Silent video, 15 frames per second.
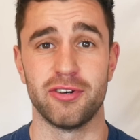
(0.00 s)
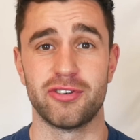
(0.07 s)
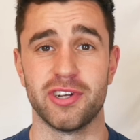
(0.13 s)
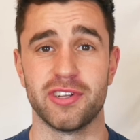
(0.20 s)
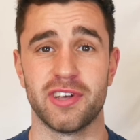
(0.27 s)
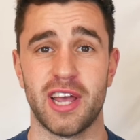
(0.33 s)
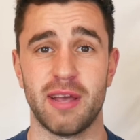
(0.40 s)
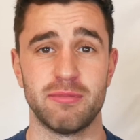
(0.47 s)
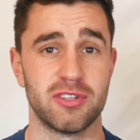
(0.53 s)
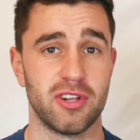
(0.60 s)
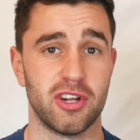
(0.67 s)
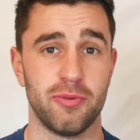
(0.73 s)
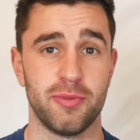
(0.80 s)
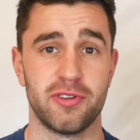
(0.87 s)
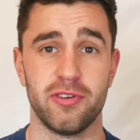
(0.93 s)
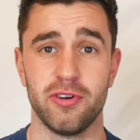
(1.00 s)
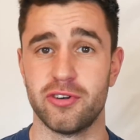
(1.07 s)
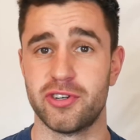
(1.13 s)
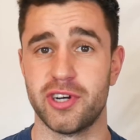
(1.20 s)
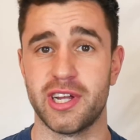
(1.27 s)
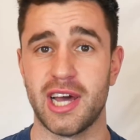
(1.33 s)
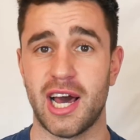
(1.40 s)
3 times, it's only going to be 2 or
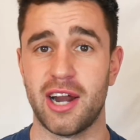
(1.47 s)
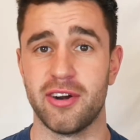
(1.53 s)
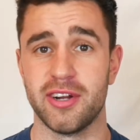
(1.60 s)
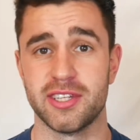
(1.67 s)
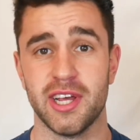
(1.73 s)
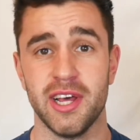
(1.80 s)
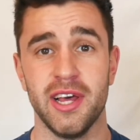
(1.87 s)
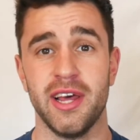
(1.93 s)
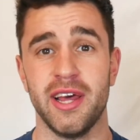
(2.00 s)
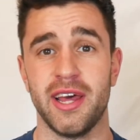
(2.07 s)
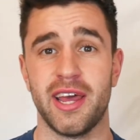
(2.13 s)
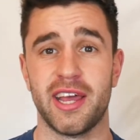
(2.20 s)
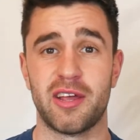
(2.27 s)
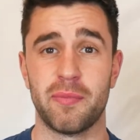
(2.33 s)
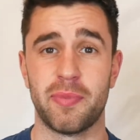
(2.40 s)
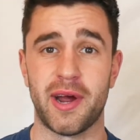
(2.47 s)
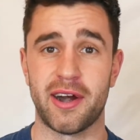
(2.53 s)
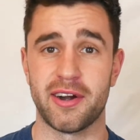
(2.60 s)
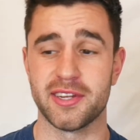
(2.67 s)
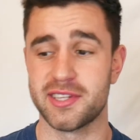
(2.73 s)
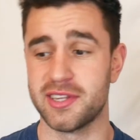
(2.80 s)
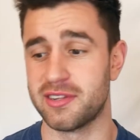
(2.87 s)
3 calories in
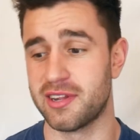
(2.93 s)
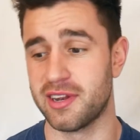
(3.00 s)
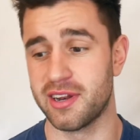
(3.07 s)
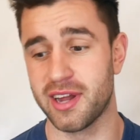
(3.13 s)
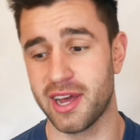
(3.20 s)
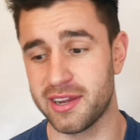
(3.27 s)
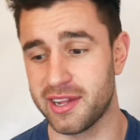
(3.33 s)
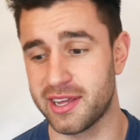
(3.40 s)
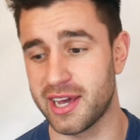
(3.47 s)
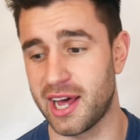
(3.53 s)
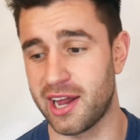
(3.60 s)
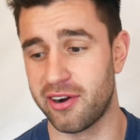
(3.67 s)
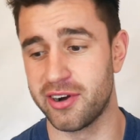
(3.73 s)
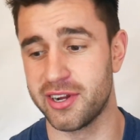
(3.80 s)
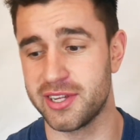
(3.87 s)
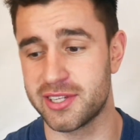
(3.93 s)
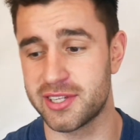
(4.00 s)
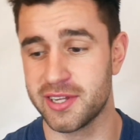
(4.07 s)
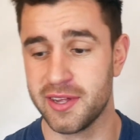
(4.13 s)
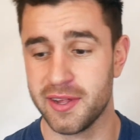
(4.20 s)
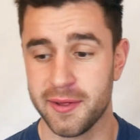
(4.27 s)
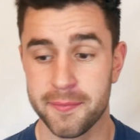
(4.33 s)
comparison to the 90 calories
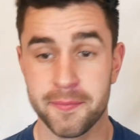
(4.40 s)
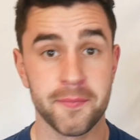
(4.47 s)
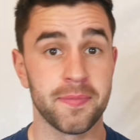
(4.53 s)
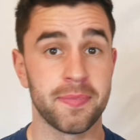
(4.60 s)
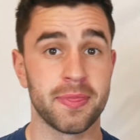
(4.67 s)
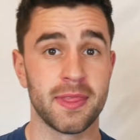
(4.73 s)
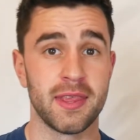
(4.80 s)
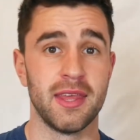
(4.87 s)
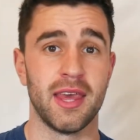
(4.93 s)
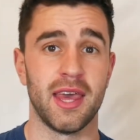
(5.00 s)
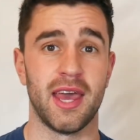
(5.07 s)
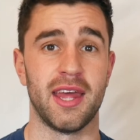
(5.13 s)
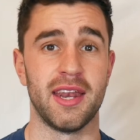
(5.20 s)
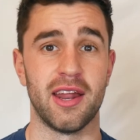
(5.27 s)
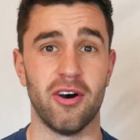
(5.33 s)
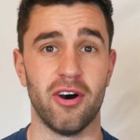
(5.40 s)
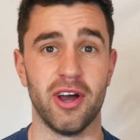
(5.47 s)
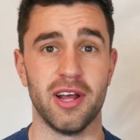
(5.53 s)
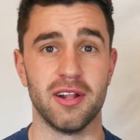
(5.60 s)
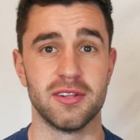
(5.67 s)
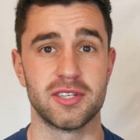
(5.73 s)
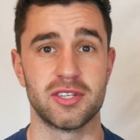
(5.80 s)
in the
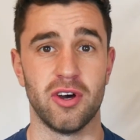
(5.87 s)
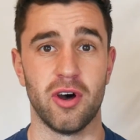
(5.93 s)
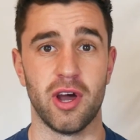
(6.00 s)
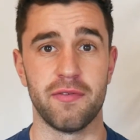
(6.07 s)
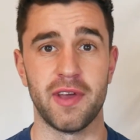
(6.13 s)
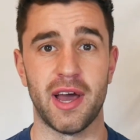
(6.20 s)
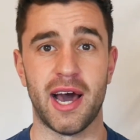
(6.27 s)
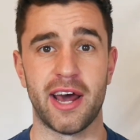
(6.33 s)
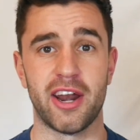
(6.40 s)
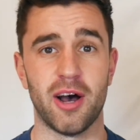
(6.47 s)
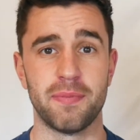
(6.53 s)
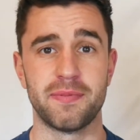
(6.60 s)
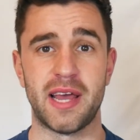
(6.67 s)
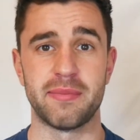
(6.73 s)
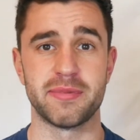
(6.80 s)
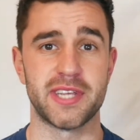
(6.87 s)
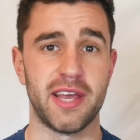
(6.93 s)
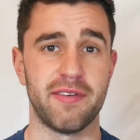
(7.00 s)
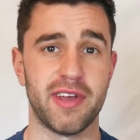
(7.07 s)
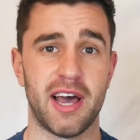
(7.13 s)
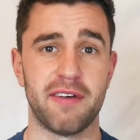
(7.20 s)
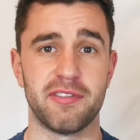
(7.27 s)
oil. So if you add up them, say
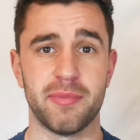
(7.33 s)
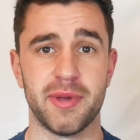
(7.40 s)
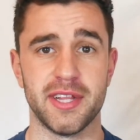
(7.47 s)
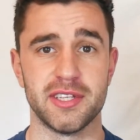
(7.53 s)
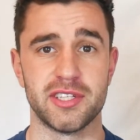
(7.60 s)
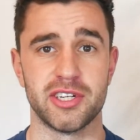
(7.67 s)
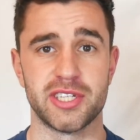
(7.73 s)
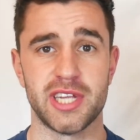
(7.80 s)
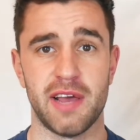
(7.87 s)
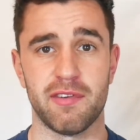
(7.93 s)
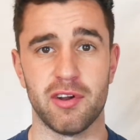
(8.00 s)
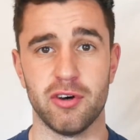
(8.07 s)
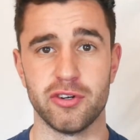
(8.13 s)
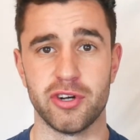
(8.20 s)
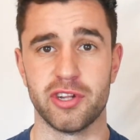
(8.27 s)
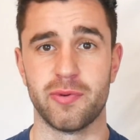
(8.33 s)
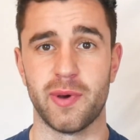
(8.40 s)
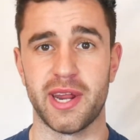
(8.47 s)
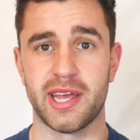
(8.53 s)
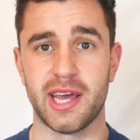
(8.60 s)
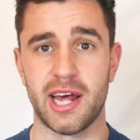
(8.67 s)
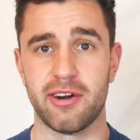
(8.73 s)
if you have the mince, you're saving
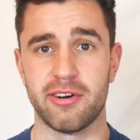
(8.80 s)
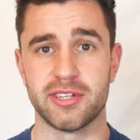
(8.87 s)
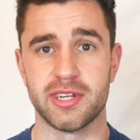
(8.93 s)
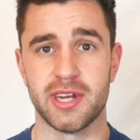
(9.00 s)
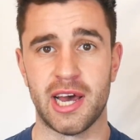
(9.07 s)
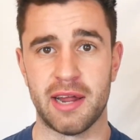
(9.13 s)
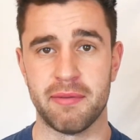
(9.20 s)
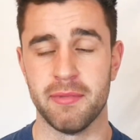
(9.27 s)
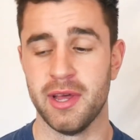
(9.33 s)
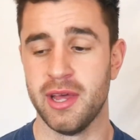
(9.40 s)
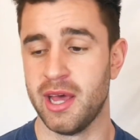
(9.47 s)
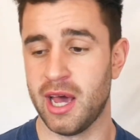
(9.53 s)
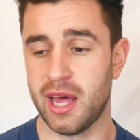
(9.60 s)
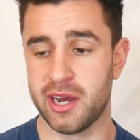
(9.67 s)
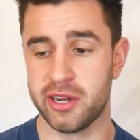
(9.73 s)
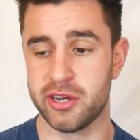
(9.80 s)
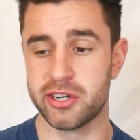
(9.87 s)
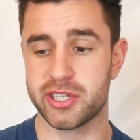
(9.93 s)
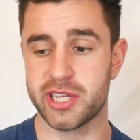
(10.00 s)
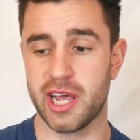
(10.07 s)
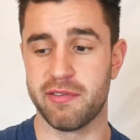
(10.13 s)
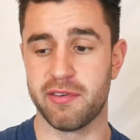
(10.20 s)
120 calories in that, and then you're
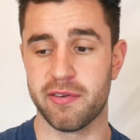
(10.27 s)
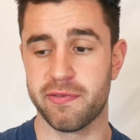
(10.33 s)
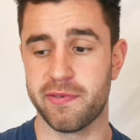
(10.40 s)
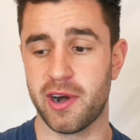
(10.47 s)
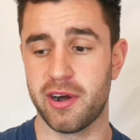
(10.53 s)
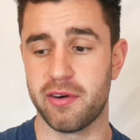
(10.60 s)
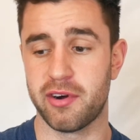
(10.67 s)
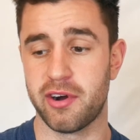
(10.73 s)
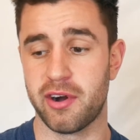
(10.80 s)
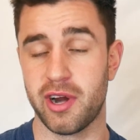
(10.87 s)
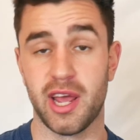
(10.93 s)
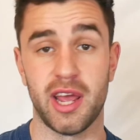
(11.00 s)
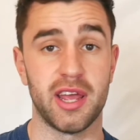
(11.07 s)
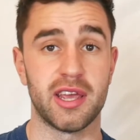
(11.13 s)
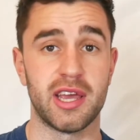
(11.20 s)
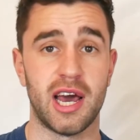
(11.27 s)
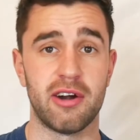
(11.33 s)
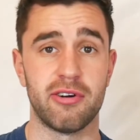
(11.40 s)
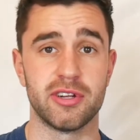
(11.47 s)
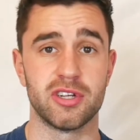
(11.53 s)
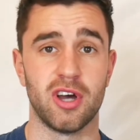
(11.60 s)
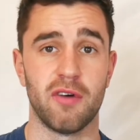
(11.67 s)
saving a further 80
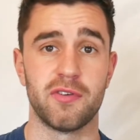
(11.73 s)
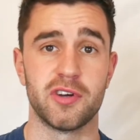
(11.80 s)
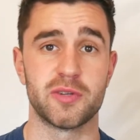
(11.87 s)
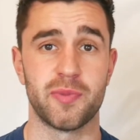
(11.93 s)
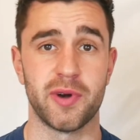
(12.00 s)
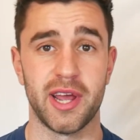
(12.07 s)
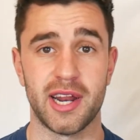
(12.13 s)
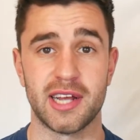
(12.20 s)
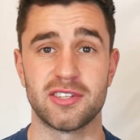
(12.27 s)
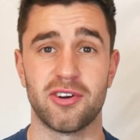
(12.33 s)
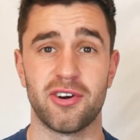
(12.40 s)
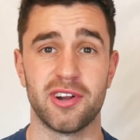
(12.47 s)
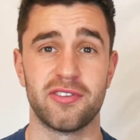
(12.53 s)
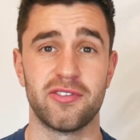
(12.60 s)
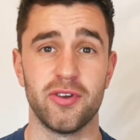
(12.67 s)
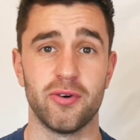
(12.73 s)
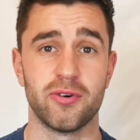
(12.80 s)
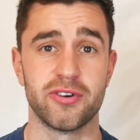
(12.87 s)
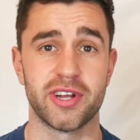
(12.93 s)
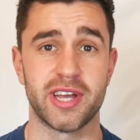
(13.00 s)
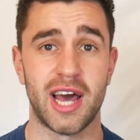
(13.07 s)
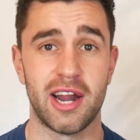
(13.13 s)
calories off your spray. That's already
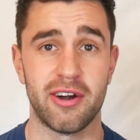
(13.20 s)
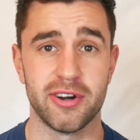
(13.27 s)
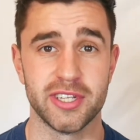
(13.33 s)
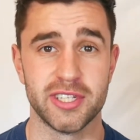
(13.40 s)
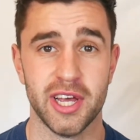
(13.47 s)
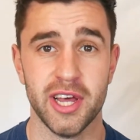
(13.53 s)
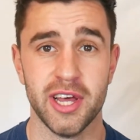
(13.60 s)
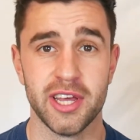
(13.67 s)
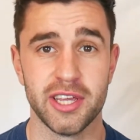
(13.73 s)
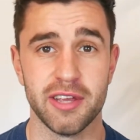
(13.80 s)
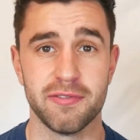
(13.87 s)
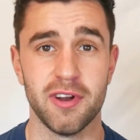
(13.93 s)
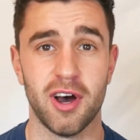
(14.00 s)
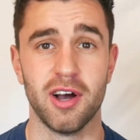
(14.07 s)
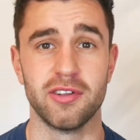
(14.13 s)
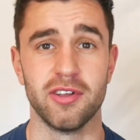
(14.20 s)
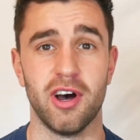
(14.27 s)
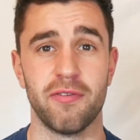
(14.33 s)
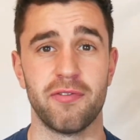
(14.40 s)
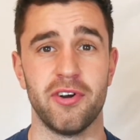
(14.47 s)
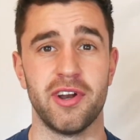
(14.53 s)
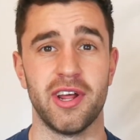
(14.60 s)
200 calories you've knocked
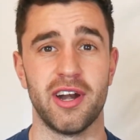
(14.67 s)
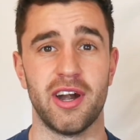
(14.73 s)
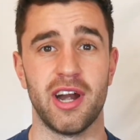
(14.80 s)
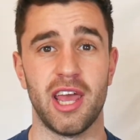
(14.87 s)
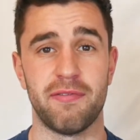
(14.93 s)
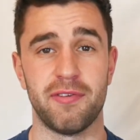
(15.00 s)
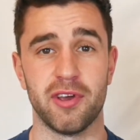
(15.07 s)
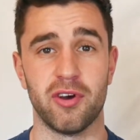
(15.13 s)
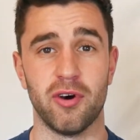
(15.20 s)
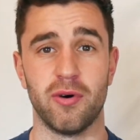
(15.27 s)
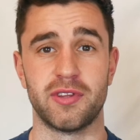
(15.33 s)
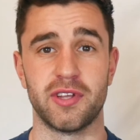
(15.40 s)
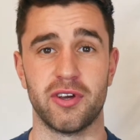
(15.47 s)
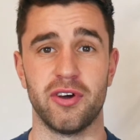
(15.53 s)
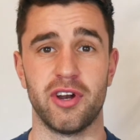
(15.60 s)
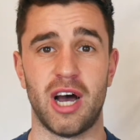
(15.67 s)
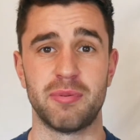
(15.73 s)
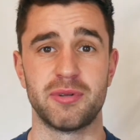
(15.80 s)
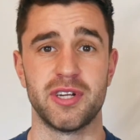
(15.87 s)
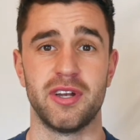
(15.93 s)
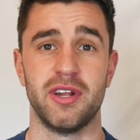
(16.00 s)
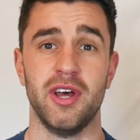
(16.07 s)
off your dinner if you go with the good
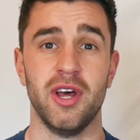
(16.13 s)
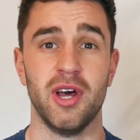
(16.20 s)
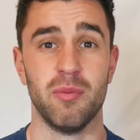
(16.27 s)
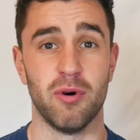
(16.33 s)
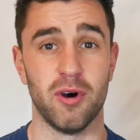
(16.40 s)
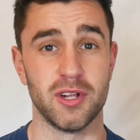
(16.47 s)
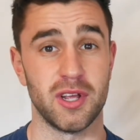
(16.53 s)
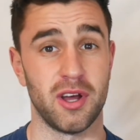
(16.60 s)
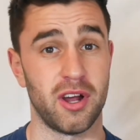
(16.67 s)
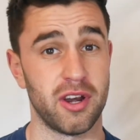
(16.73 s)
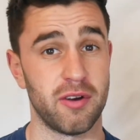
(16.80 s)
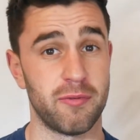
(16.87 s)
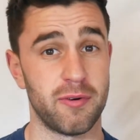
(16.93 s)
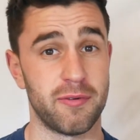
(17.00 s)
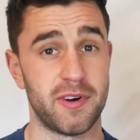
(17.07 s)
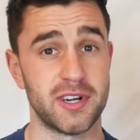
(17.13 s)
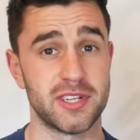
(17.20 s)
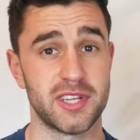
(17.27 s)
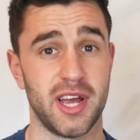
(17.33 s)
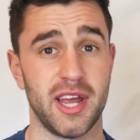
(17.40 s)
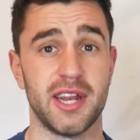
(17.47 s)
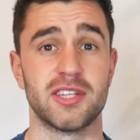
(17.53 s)
option, but on the reverse
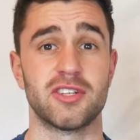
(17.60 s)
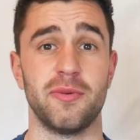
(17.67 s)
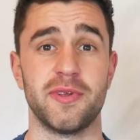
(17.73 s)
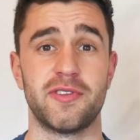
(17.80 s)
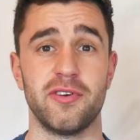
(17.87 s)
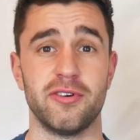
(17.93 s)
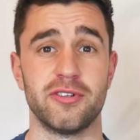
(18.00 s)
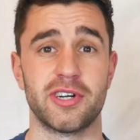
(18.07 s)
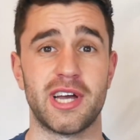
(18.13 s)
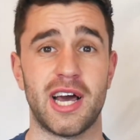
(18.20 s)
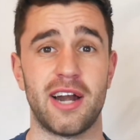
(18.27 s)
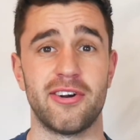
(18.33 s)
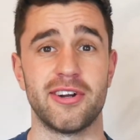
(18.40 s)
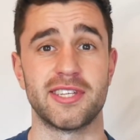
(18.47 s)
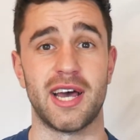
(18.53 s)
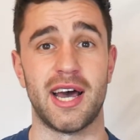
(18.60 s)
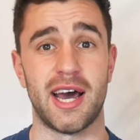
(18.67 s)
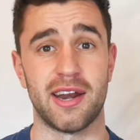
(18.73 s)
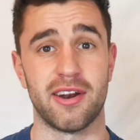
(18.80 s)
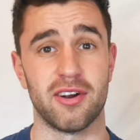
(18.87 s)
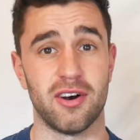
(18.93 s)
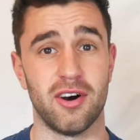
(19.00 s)
side, it's going to be 200 calories
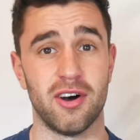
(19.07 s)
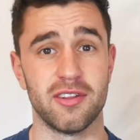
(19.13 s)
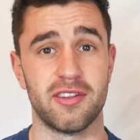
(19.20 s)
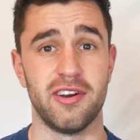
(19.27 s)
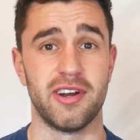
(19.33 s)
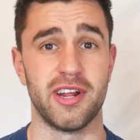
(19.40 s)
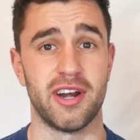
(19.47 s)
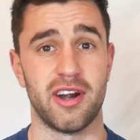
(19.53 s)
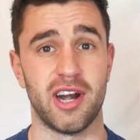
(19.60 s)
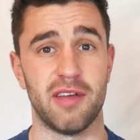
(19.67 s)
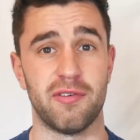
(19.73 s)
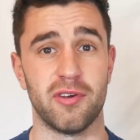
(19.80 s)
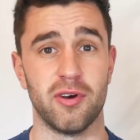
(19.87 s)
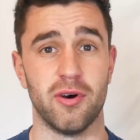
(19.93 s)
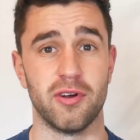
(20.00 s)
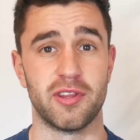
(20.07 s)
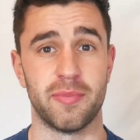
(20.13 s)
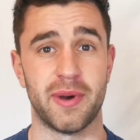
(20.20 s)
added onto your dinner if you go with the